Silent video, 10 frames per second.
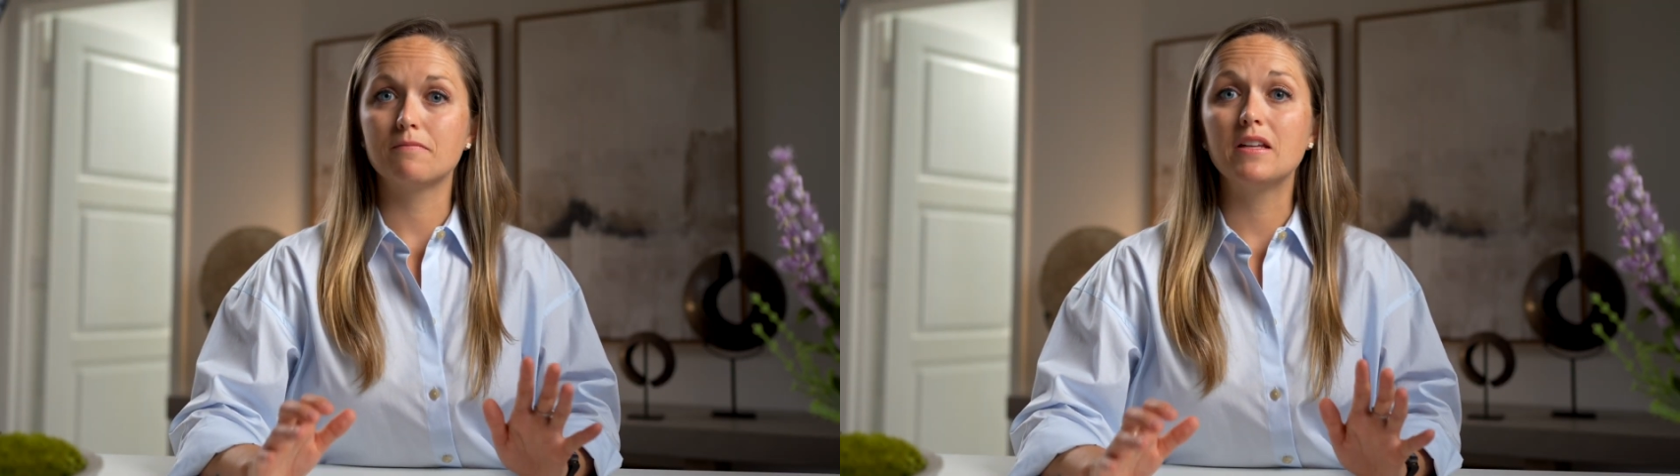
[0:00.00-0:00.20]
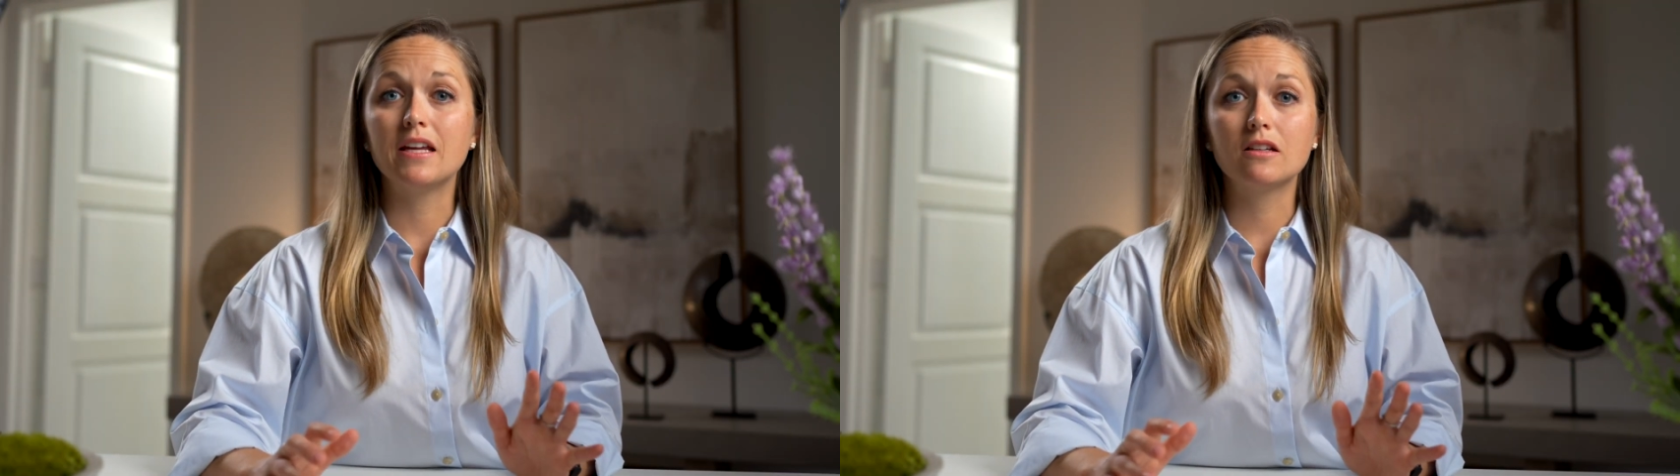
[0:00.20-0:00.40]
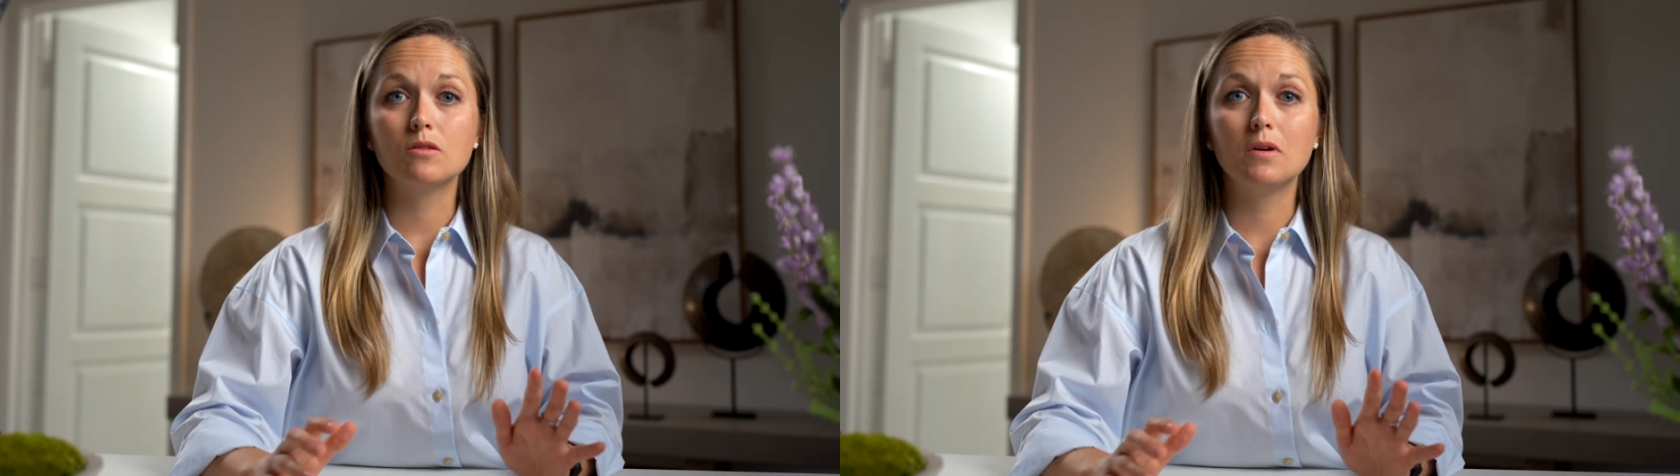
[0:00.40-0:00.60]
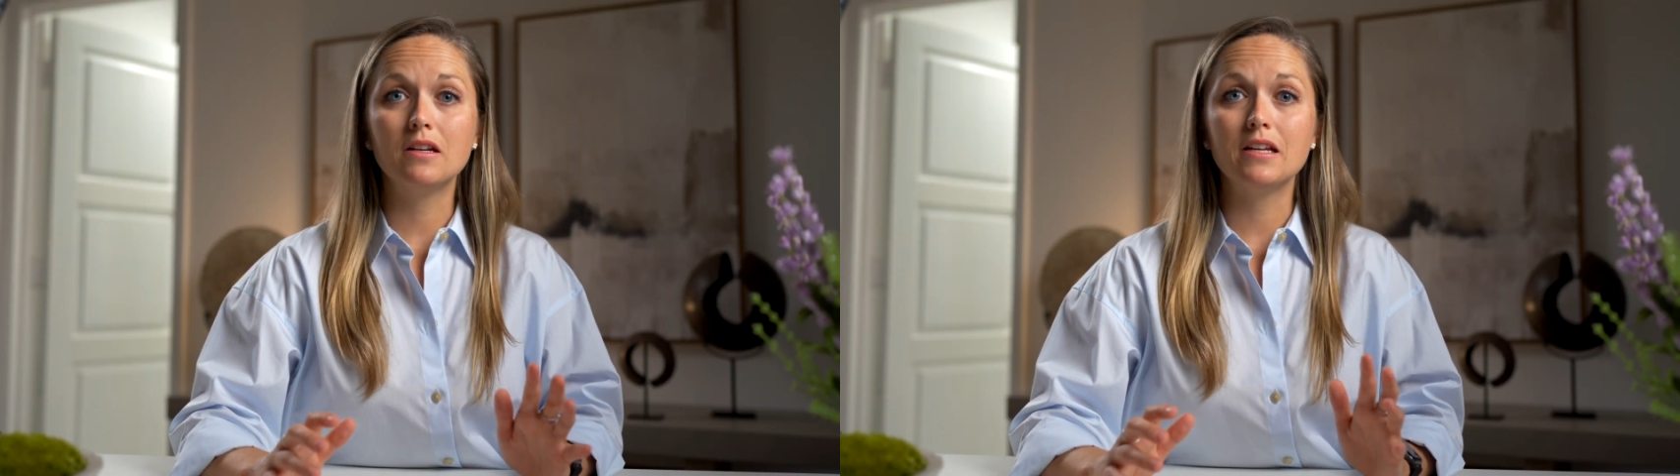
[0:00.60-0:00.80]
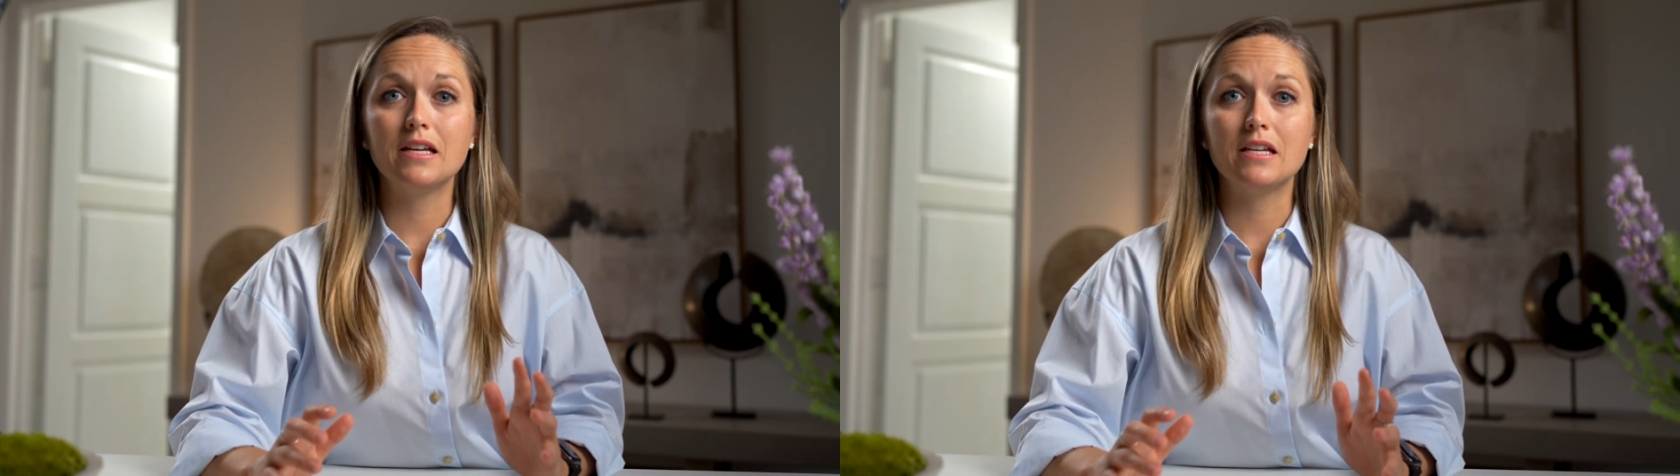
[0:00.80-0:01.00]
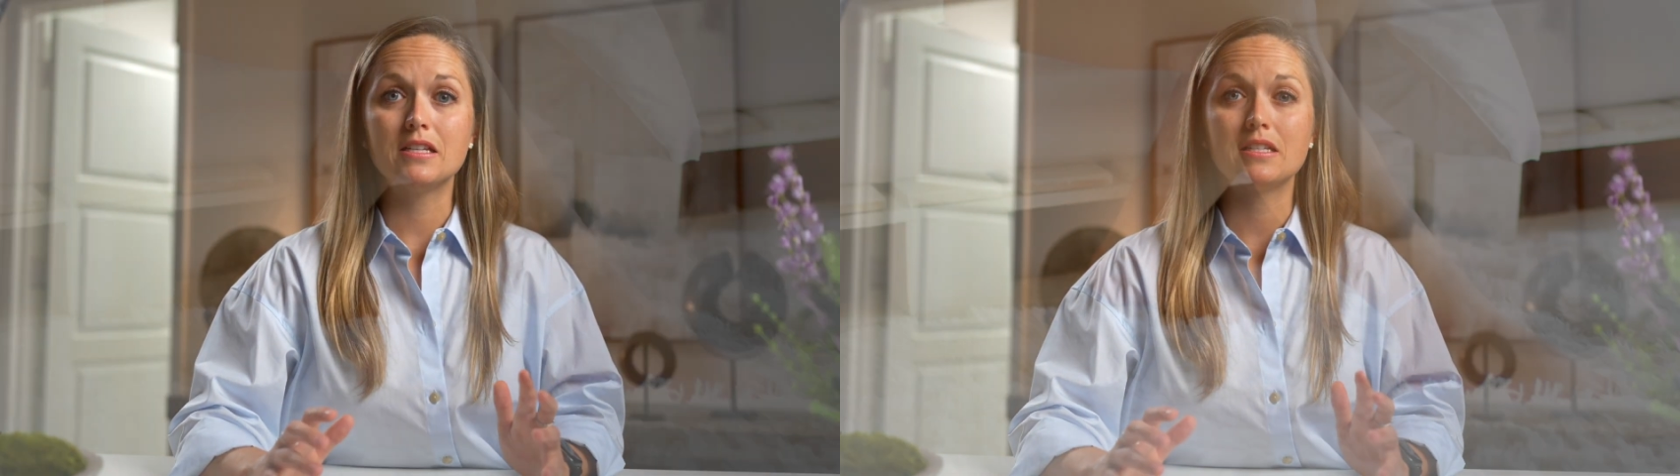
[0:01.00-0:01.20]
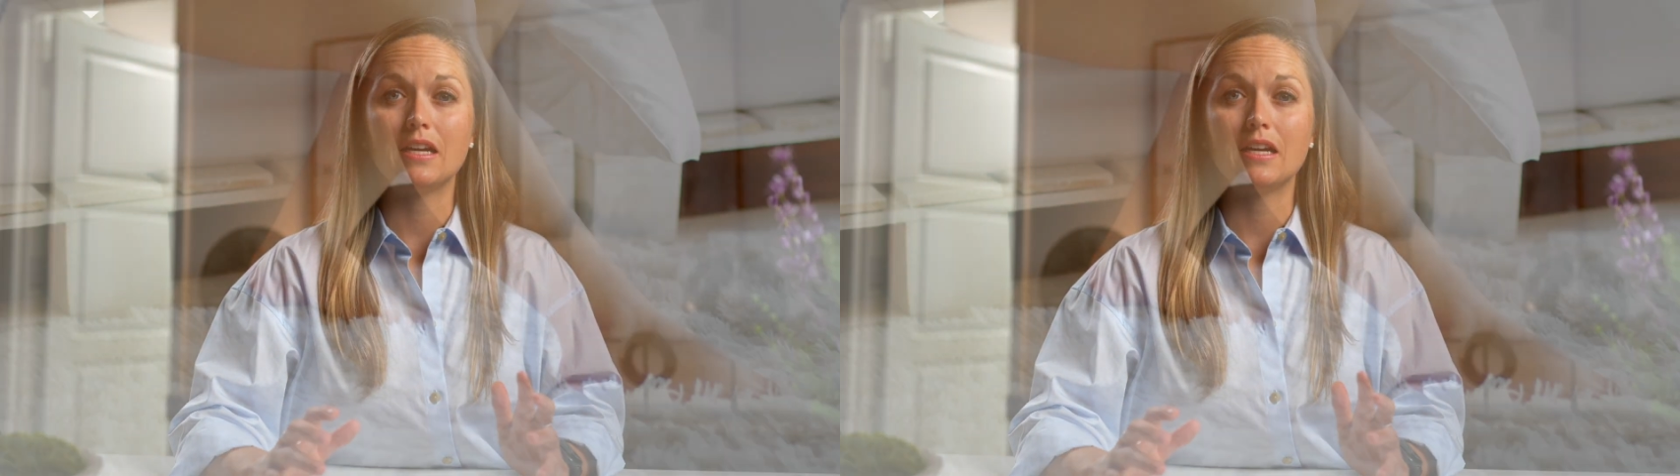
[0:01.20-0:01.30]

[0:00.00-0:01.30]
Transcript: The next one is